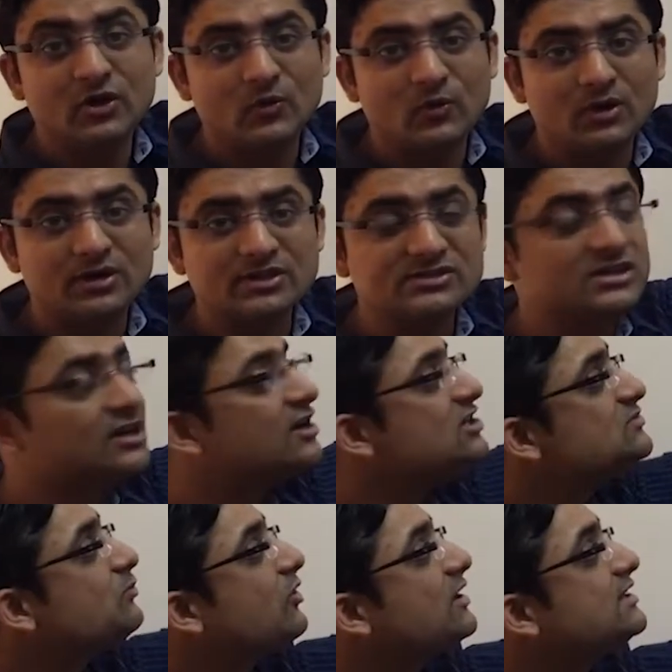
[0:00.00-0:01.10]
What is the
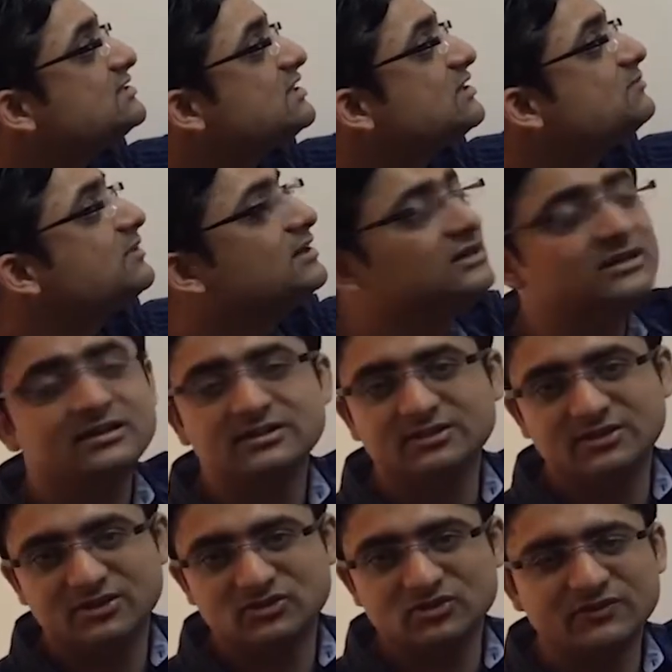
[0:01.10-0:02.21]
corresponding statement?
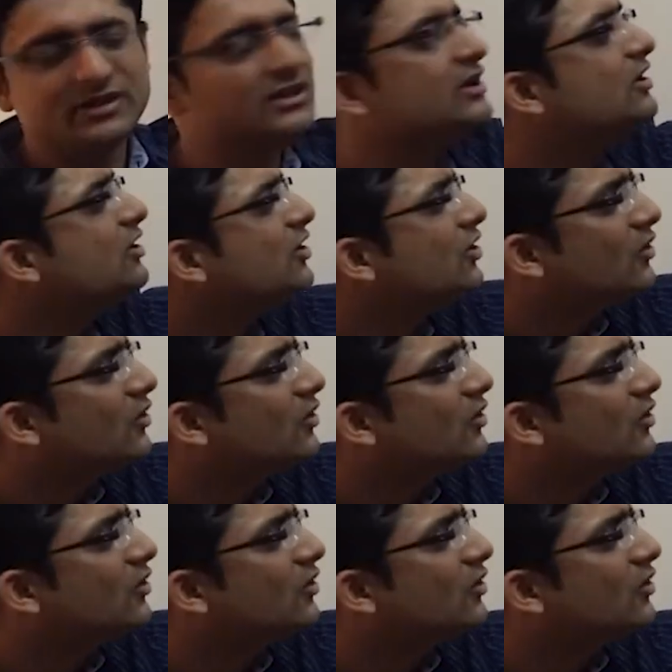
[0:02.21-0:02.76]
This over here.